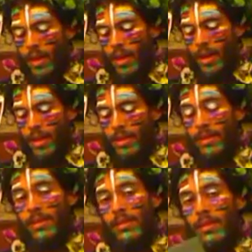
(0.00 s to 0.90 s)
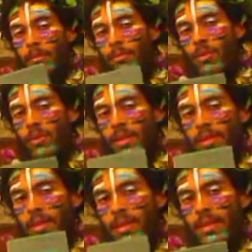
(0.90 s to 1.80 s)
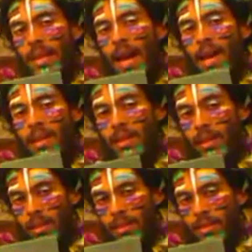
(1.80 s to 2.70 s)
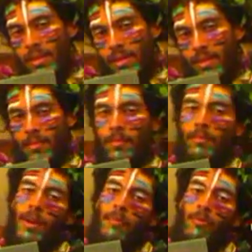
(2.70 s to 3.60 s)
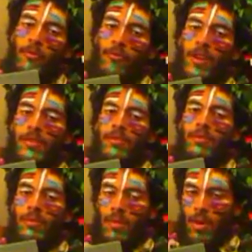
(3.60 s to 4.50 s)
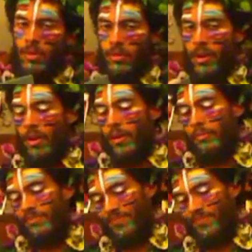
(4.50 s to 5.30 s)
and this is the Mucusless Diet Healing System by Professor Arnold Ehret.